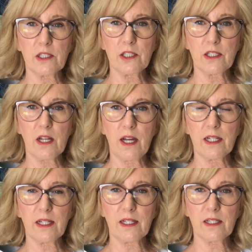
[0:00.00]
She's not
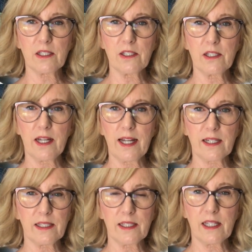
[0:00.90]

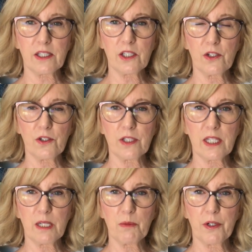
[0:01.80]
acting like she hurts
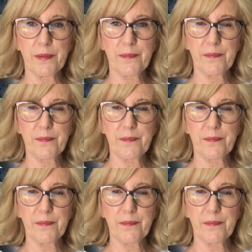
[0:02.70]
anymore.